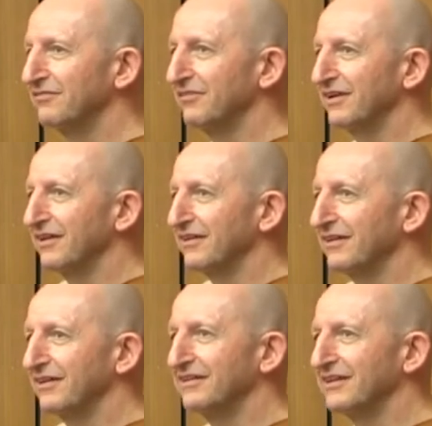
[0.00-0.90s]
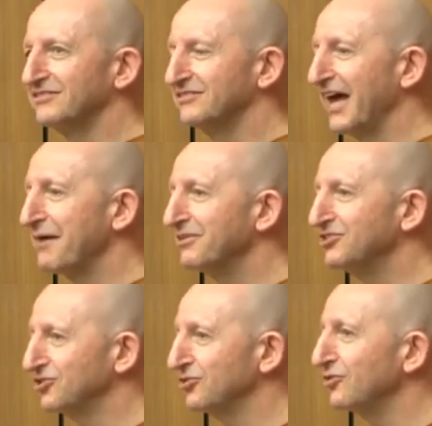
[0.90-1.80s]
uh, uh, there's
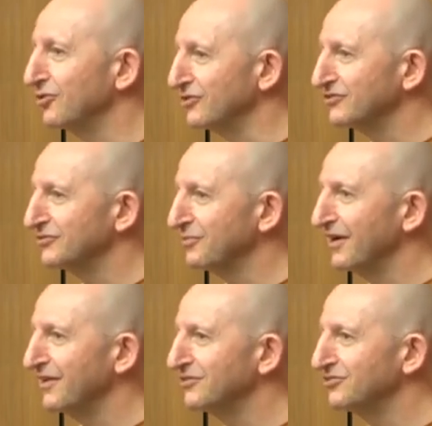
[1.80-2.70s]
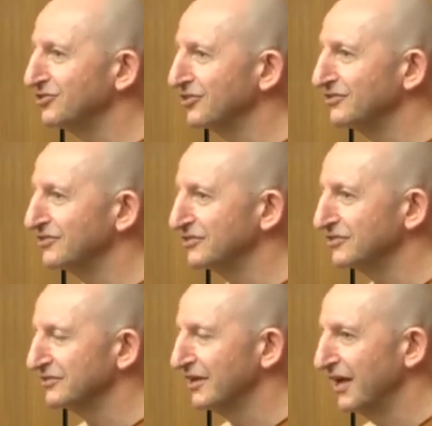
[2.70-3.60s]
damage caused by those
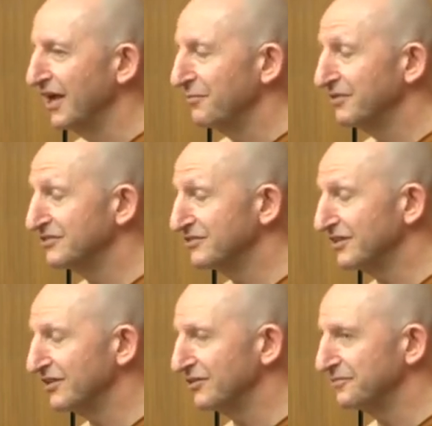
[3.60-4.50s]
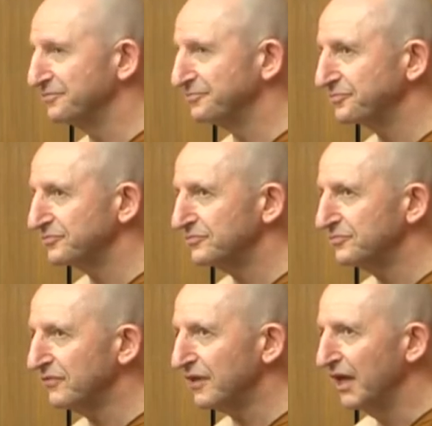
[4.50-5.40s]
choices. But still,
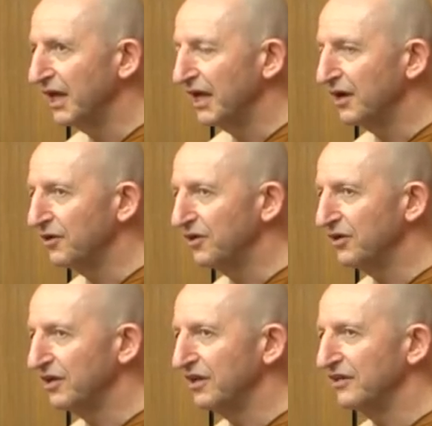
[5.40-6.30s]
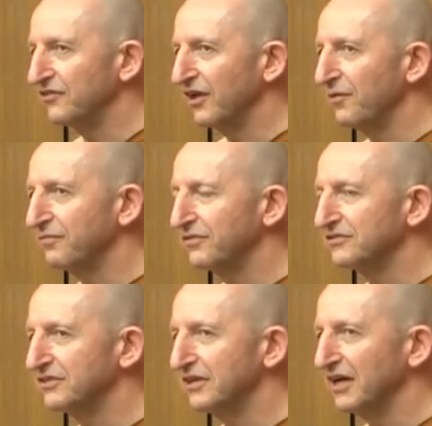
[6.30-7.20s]
it's
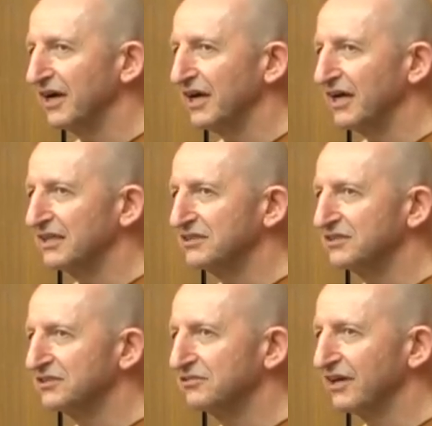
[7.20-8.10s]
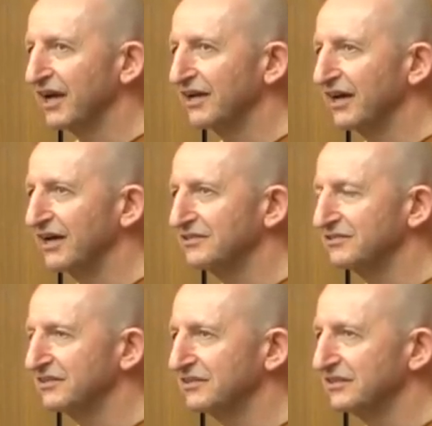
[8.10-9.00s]
helpful to, to
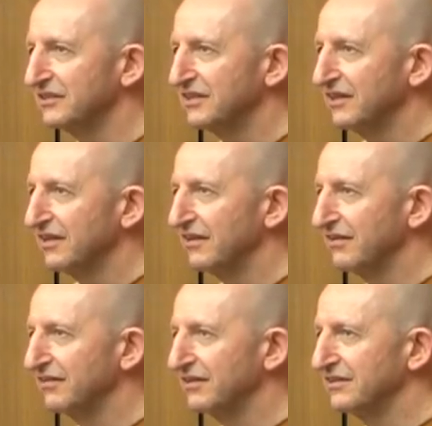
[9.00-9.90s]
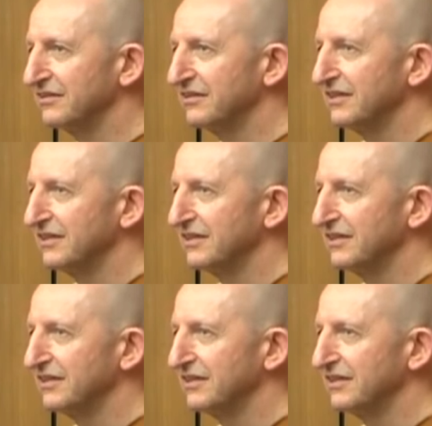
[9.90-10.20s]
recognize that, that